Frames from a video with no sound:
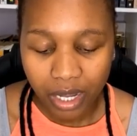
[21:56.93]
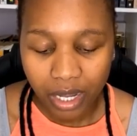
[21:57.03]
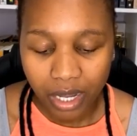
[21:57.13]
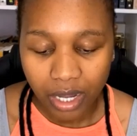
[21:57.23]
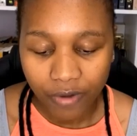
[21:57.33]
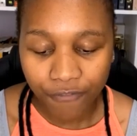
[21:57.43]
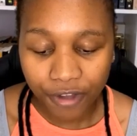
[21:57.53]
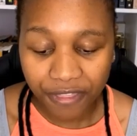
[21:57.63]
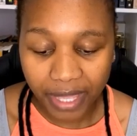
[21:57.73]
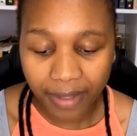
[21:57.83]
for
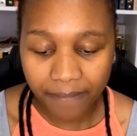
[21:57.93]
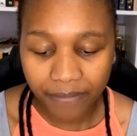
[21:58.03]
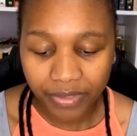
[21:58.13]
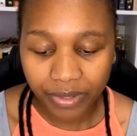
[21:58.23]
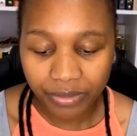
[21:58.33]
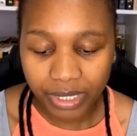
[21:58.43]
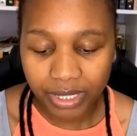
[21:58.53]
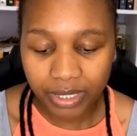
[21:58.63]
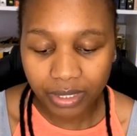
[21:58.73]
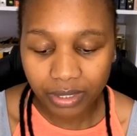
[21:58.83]
them, the risk
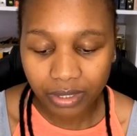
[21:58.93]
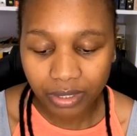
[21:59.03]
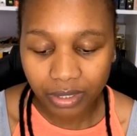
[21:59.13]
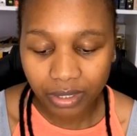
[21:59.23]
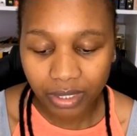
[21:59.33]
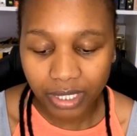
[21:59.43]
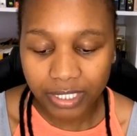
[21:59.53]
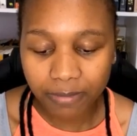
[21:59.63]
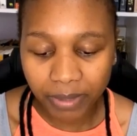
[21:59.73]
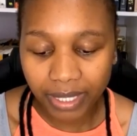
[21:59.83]
is
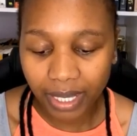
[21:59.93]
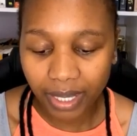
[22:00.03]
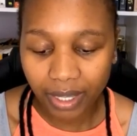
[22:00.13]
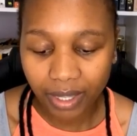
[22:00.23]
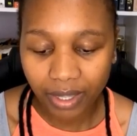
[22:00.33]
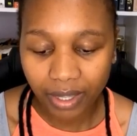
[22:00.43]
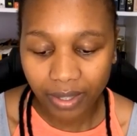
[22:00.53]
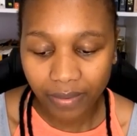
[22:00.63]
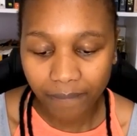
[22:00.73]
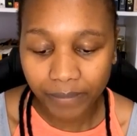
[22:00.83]
bigger
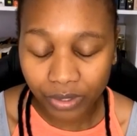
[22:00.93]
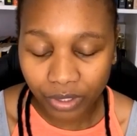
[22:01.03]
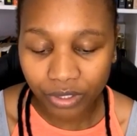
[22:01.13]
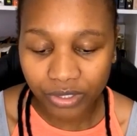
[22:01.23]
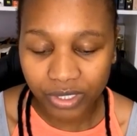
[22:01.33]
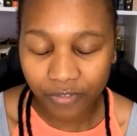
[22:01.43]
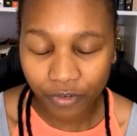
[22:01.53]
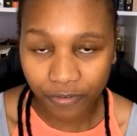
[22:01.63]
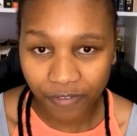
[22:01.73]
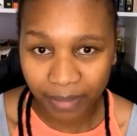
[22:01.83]
because they've got
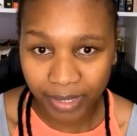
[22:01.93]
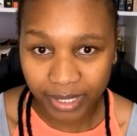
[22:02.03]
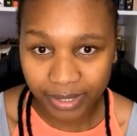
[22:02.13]
families